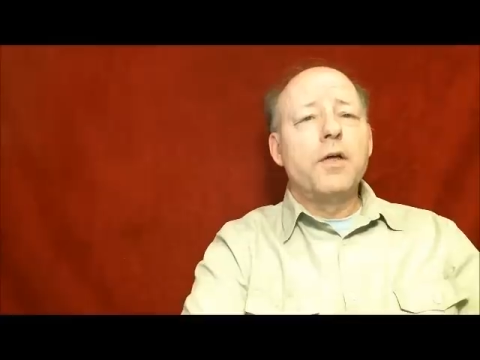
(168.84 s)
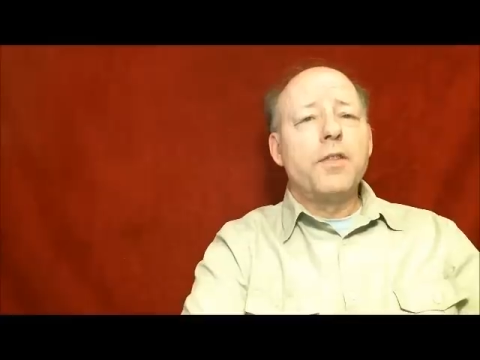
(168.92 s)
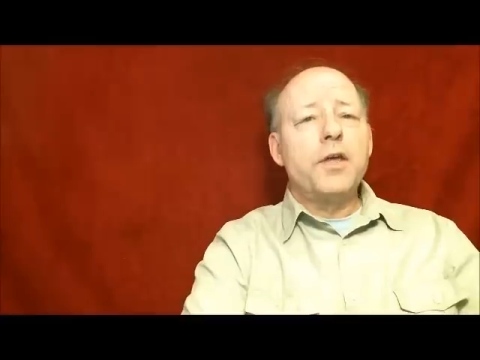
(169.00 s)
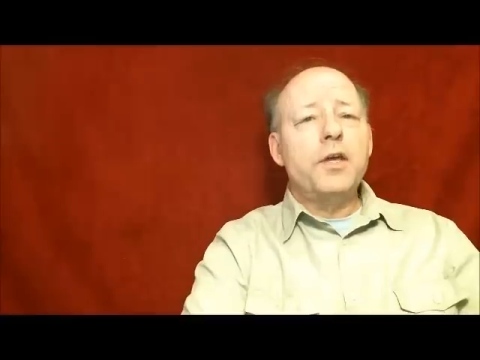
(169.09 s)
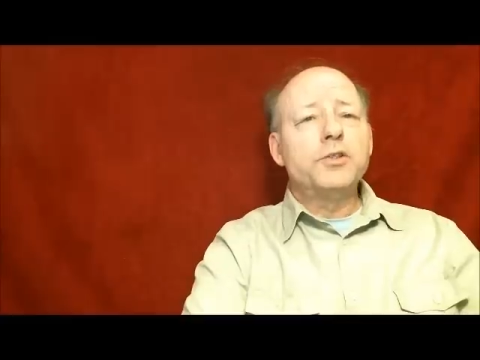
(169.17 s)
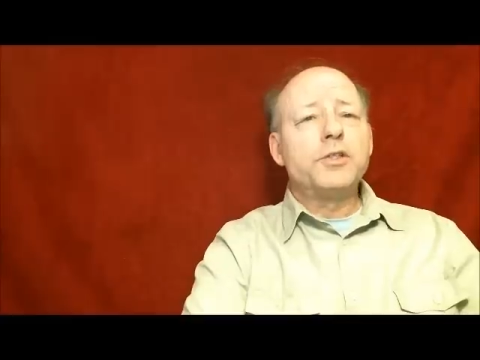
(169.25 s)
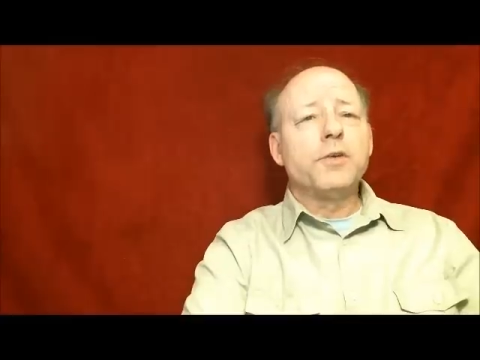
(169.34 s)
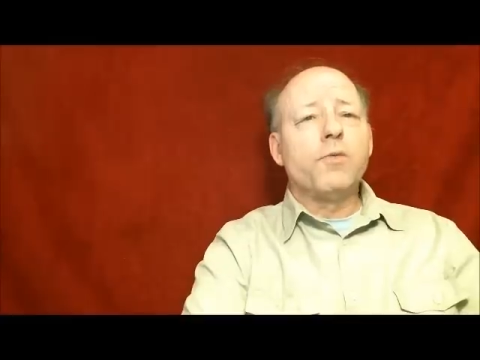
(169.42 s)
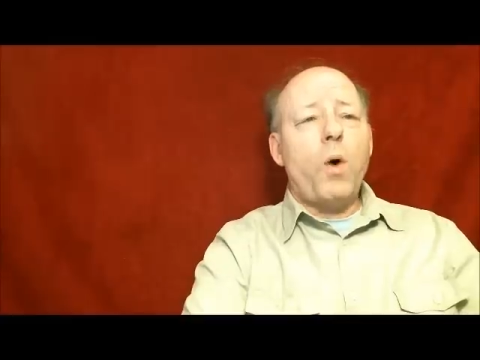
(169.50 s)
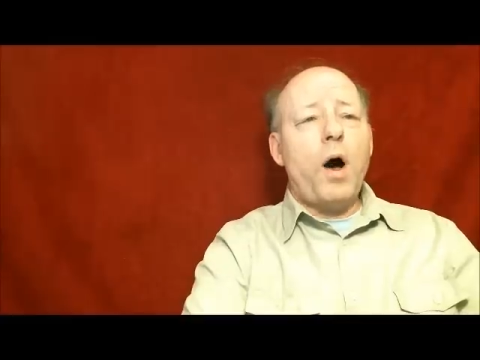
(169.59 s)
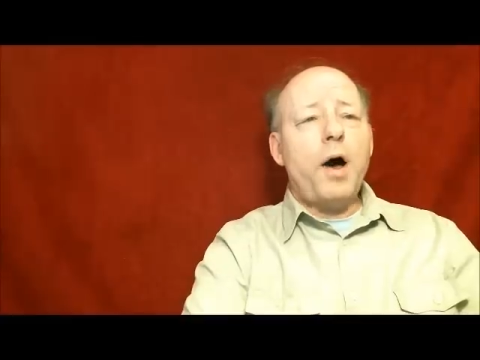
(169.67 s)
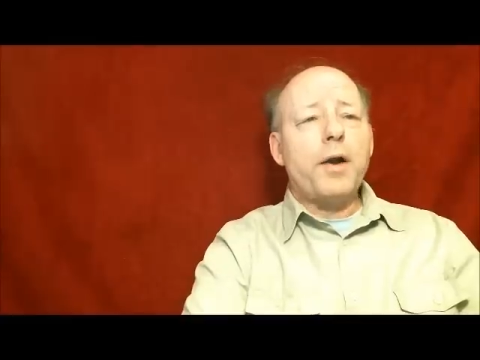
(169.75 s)
The use of
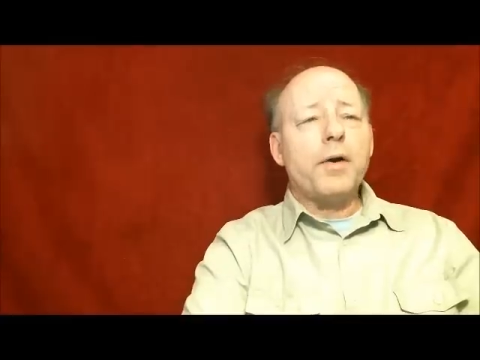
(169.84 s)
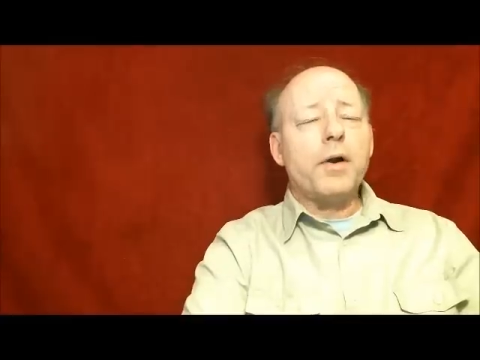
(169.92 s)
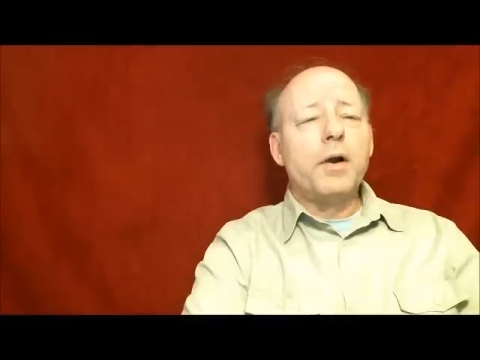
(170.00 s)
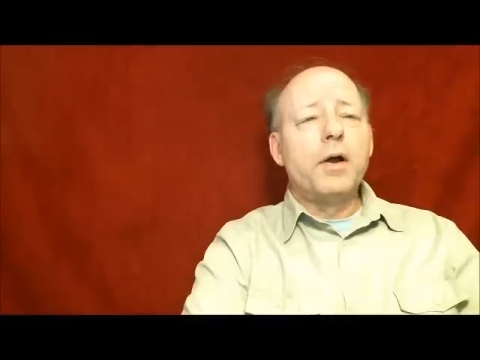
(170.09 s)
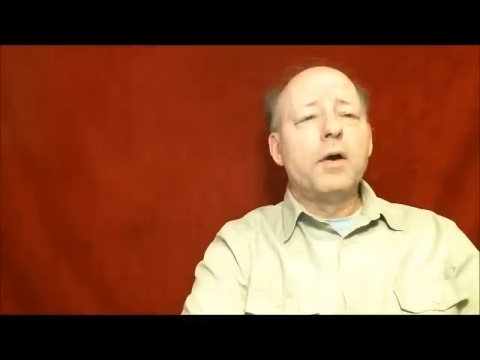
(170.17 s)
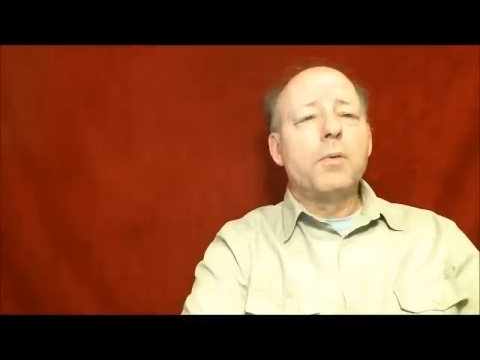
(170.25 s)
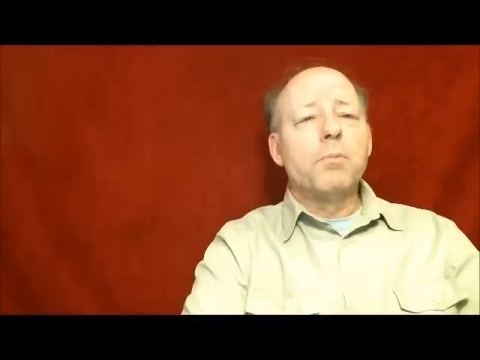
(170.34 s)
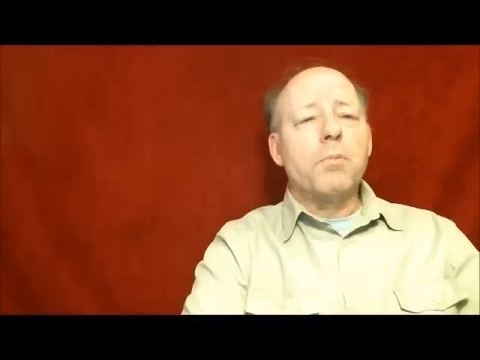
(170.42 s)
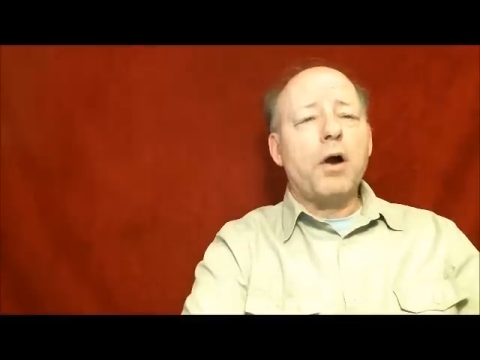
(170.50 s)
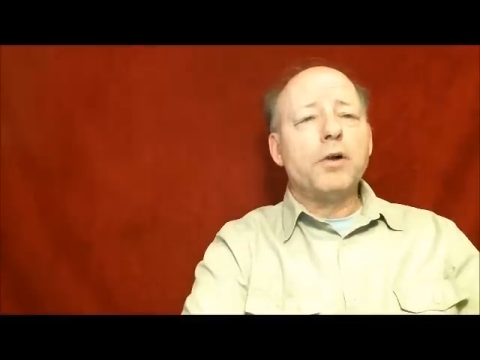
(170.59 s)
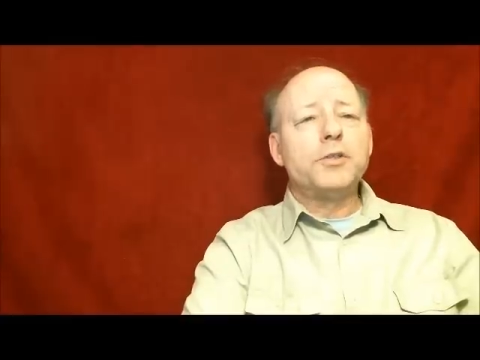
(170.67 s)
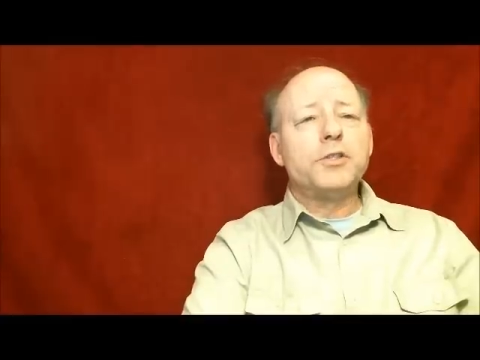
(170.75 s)
water,
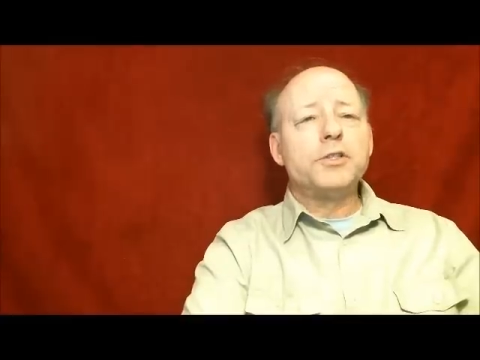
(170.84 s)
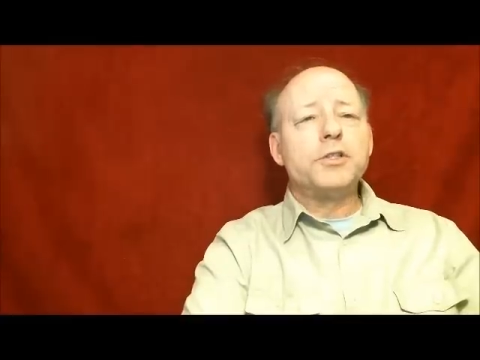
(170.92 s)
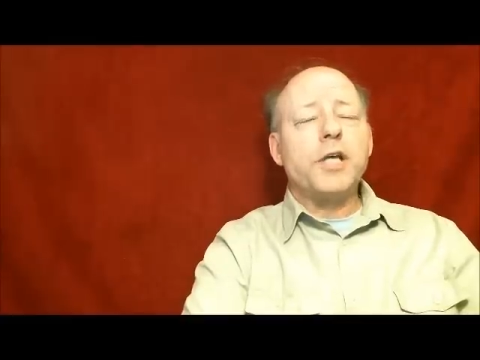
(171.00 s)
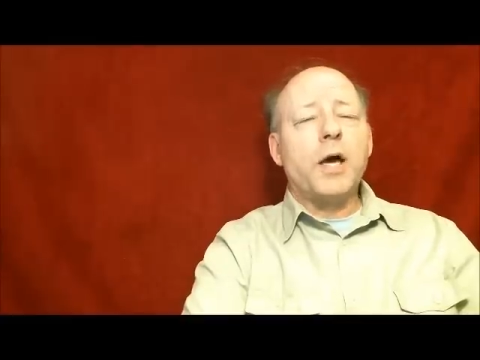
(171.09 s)
barges,